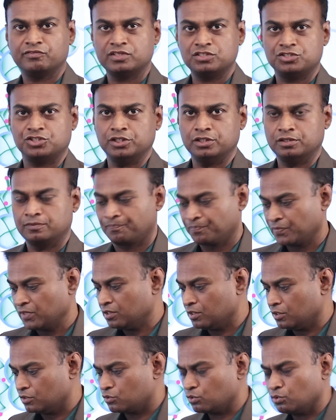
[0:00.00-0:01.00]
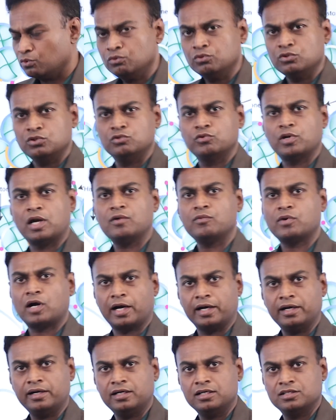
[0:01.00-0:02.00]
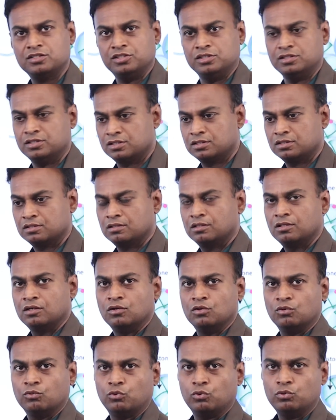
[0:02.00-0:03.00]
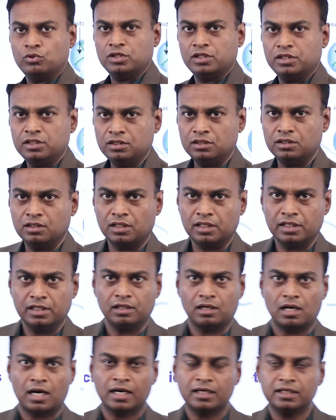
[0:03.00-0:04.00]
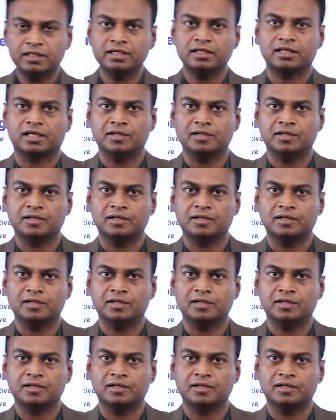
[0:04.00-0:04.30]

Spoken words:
of a gene. So you have 100 genes, only at a